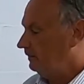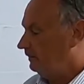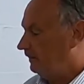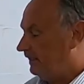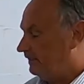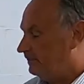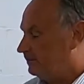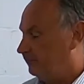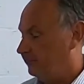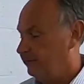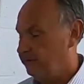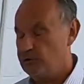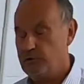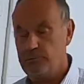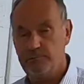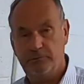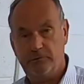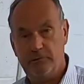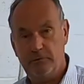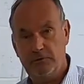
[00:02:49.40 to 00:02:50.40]
The
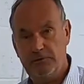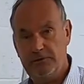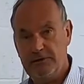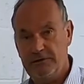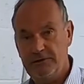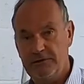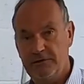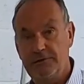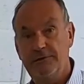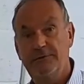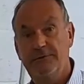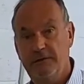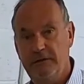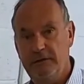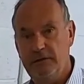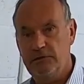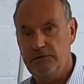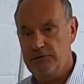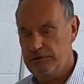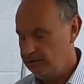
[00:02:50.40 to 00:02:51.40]
activation process is
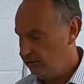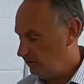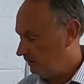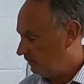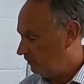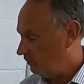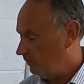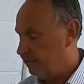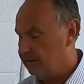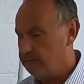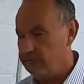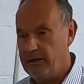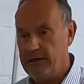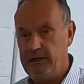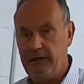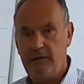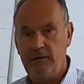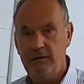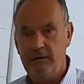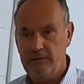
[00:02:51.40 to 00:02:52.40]
finished, and you're now
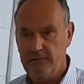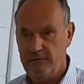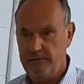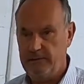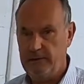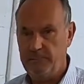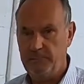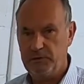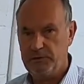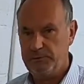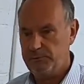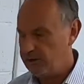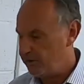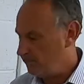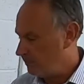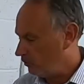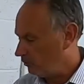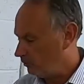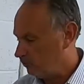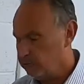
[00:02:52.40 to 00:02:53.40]
ready to fill up your spray
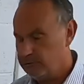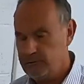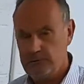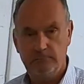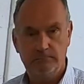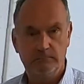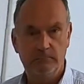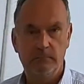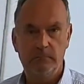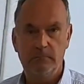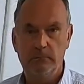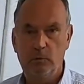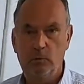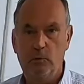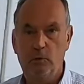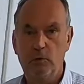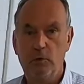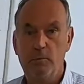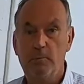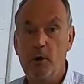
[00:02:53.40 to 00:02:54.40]
bottles
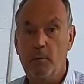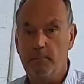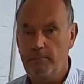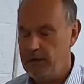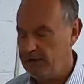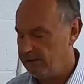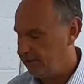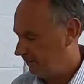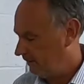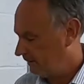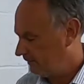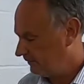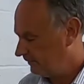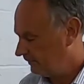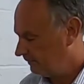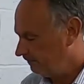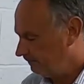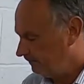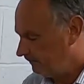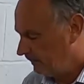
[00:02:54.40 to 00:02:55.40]
or your mop buckets.